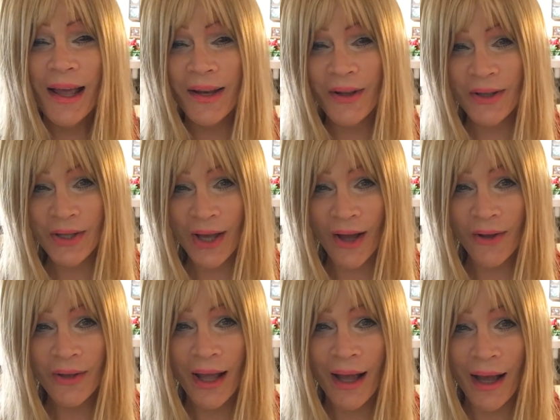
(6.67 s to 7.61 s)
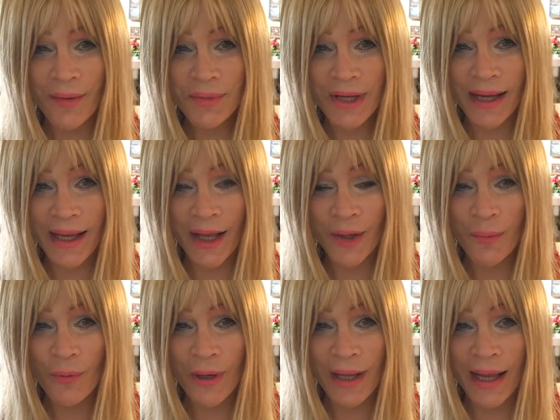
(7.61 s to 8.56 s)
Hello, y'all. I'm
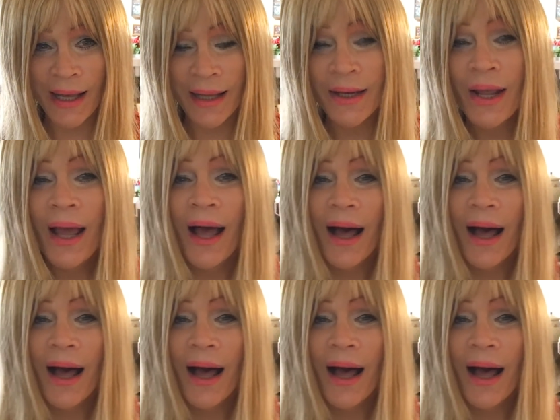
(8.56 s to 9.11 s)
Dianna Brianne.